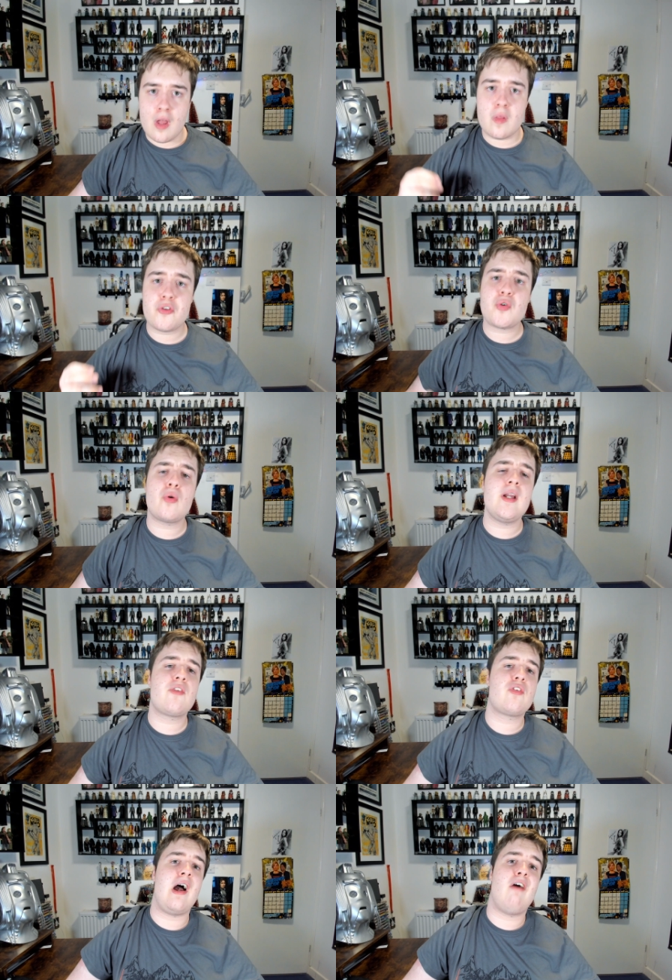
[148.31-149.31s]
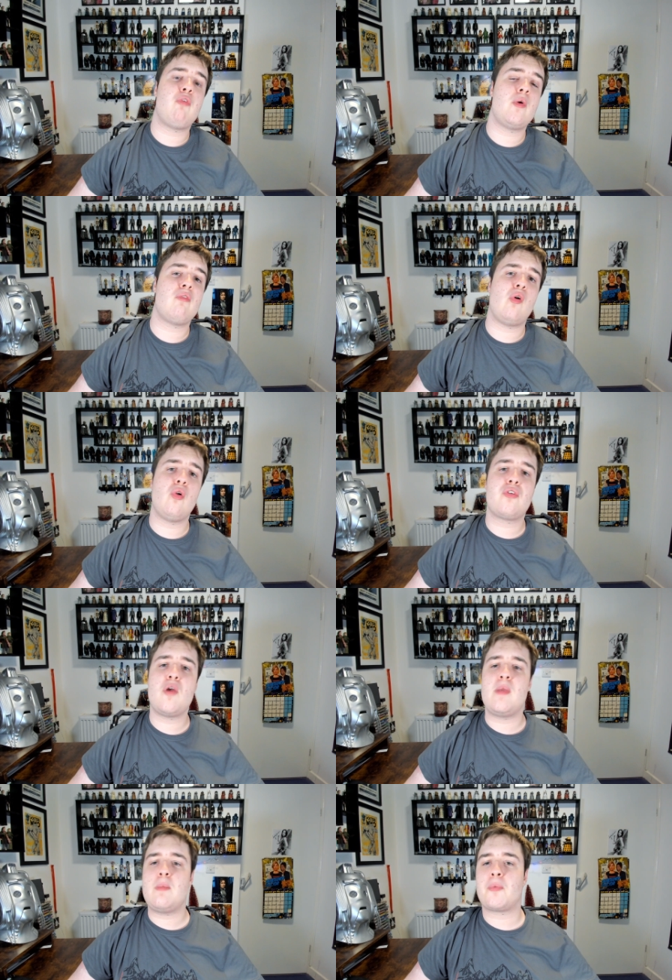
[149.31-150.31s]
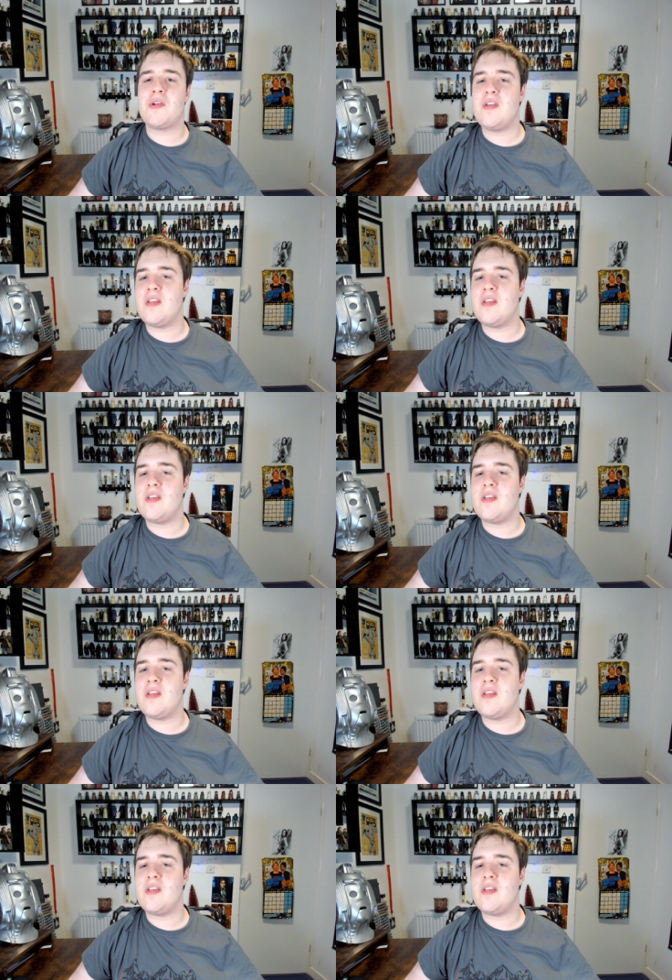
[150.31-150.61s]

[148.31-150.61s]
The story itself would have also been pretty